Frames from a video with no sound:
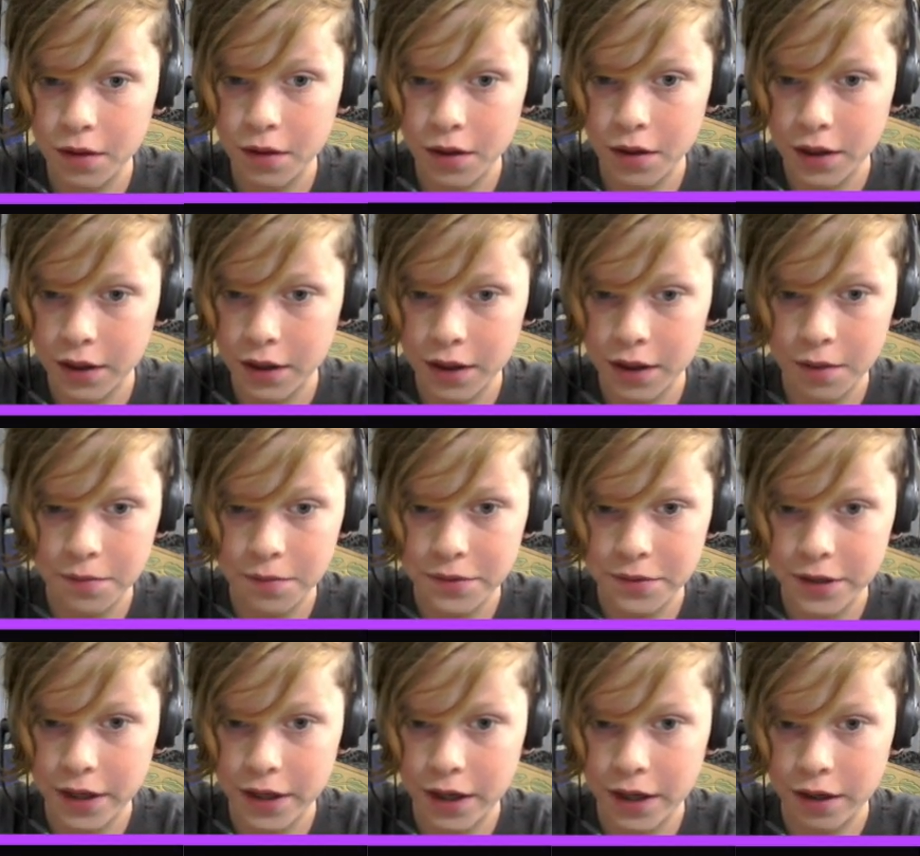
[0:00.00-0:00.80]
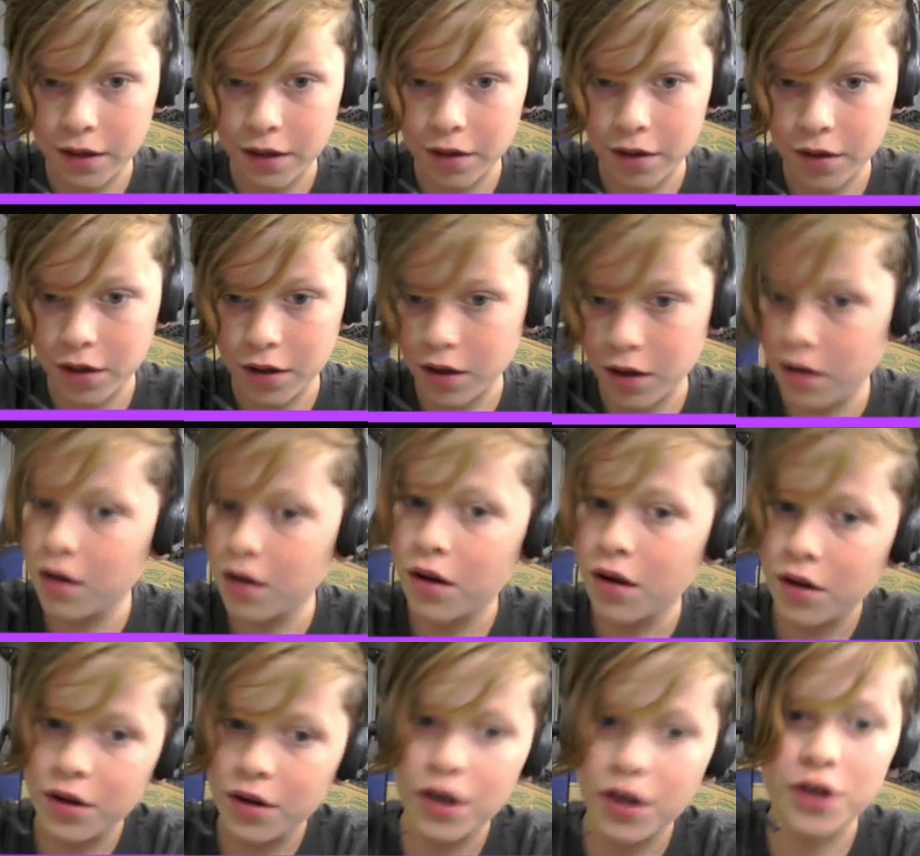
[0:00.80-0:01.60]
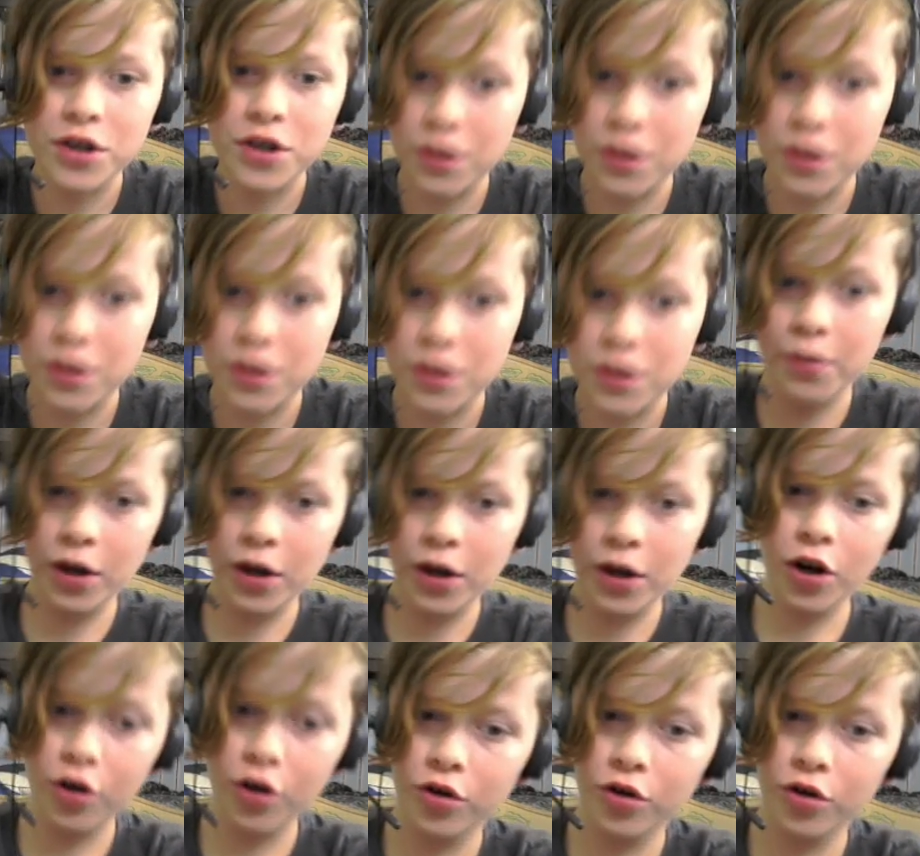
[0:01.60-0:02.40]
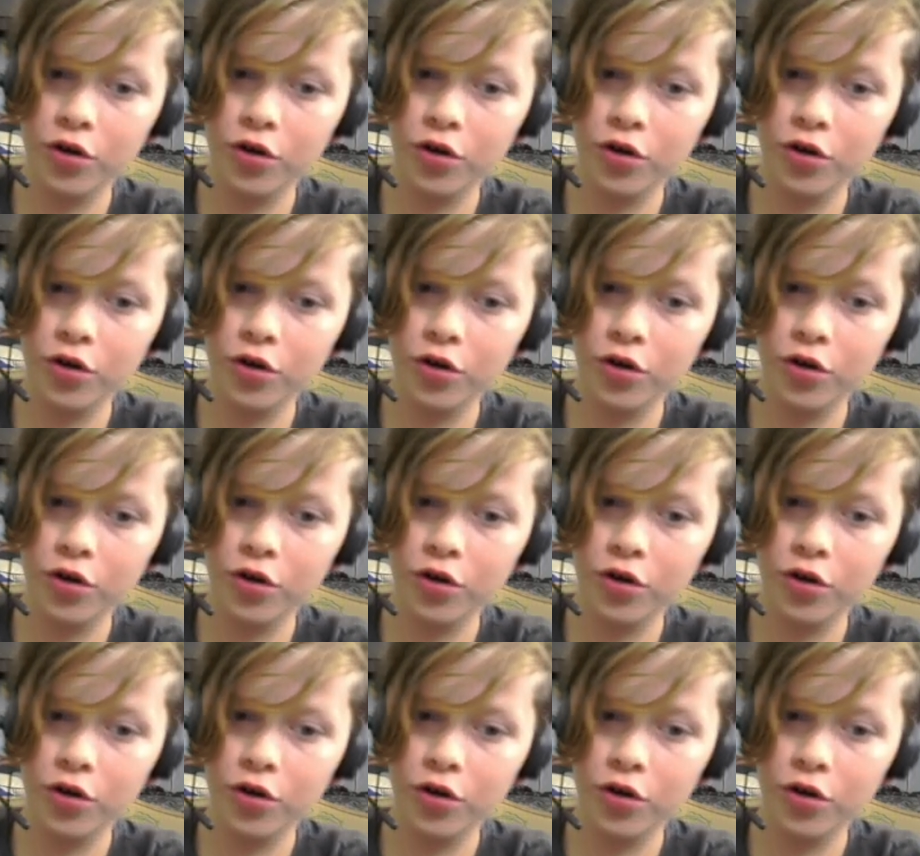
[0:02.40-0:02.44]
kept saying, like, yes, I'm prepared.